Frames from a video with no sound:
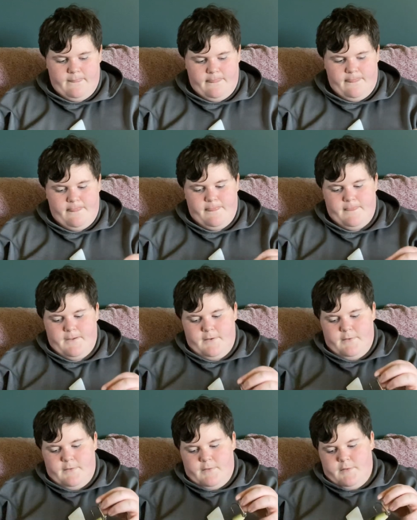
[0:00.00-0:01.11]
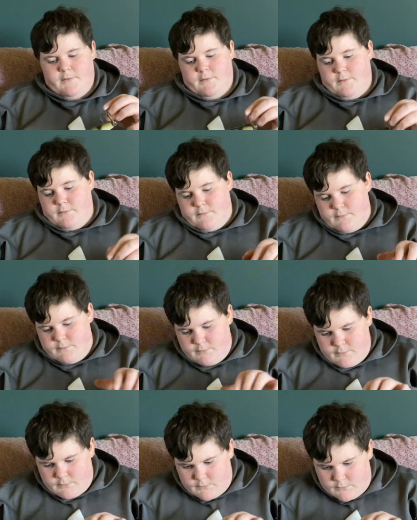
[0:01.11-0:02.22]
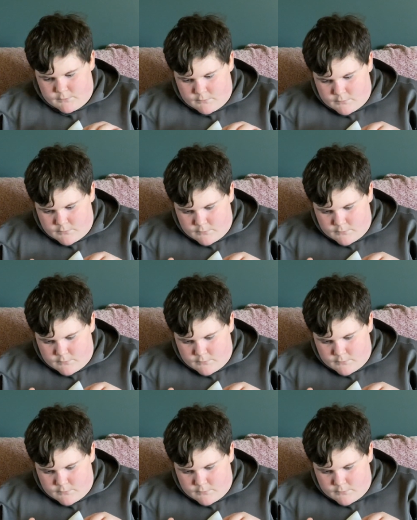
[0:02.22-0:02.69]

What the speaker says: [no speech]